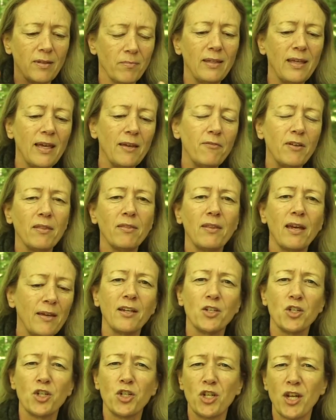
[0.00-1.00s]
give it that
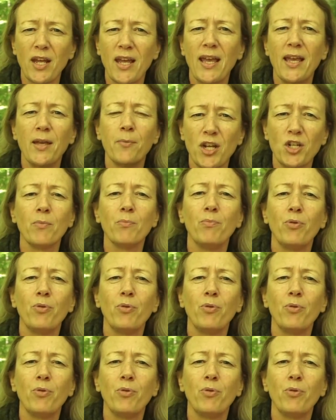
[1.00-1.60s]
shape and